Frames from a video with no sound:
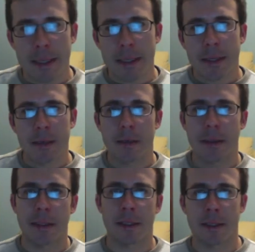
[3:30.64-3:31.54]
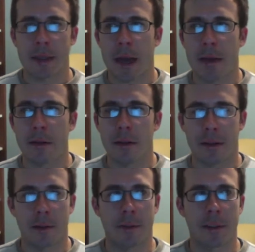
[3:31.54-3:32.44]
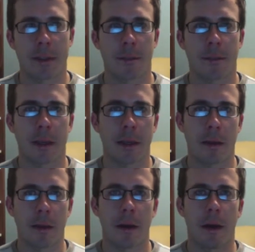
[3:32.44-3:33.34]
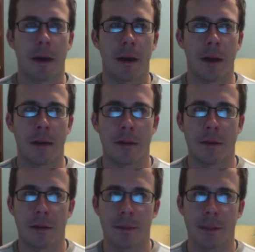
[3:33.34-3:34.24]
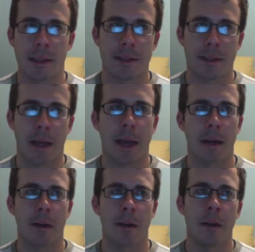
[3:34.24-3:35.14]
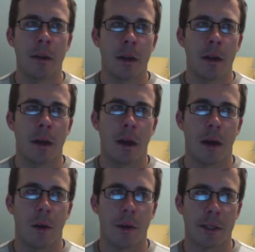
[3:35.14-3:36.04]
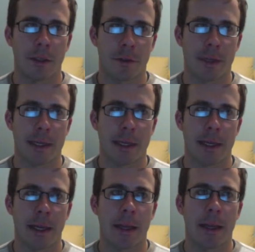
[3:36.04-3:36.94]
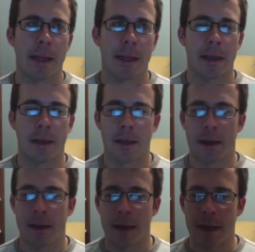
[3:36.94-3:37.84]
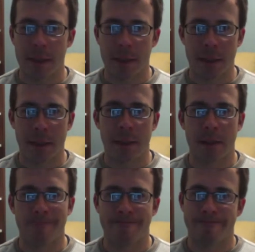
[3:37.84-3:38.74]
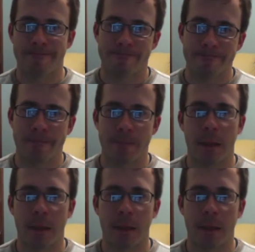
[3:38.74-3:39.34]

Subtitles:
To me, this style leaves something to be desired when you're drinking it, and I just